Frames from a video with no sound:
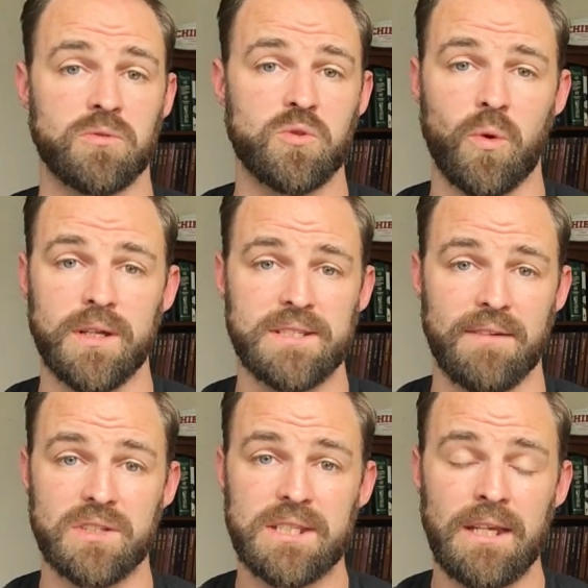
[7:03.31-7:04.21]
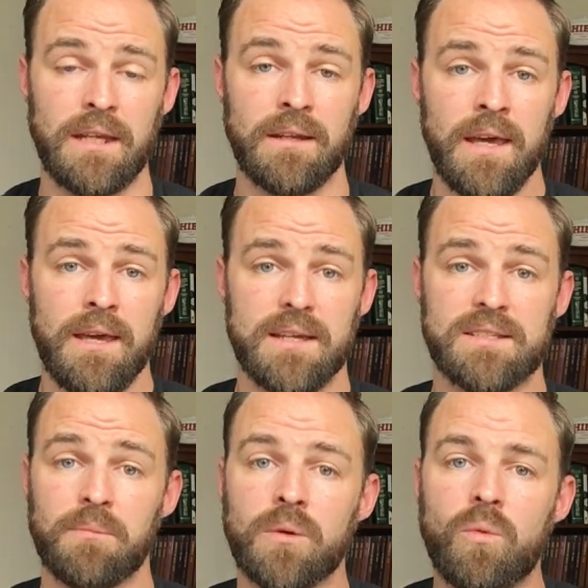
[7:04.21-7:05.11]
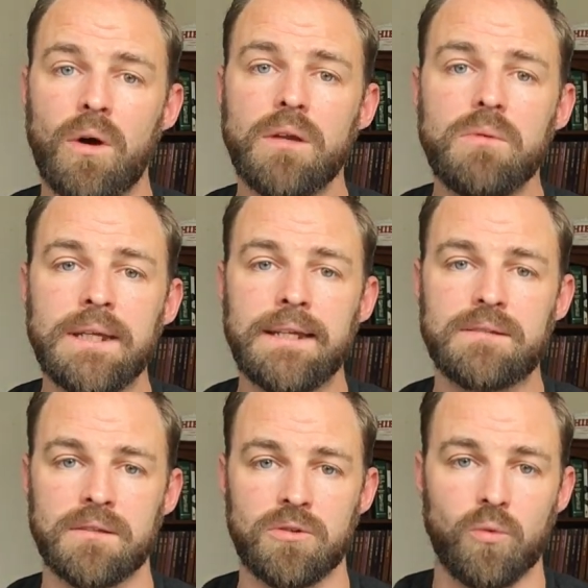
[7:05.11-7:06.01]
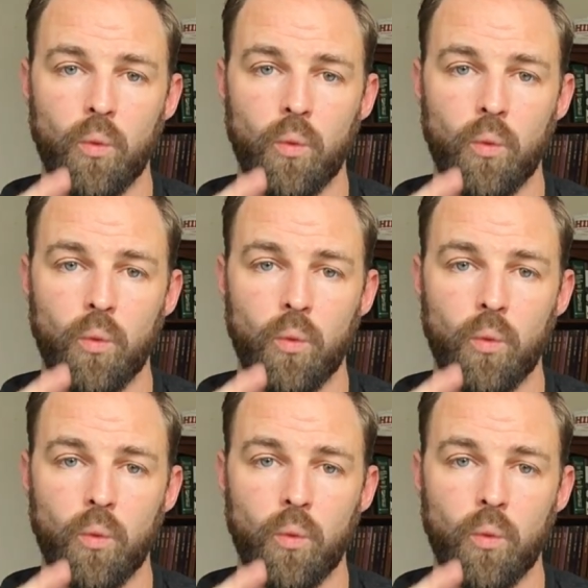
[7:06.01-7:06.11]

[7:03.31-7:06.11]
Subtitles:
2017, is simply what do we need to do?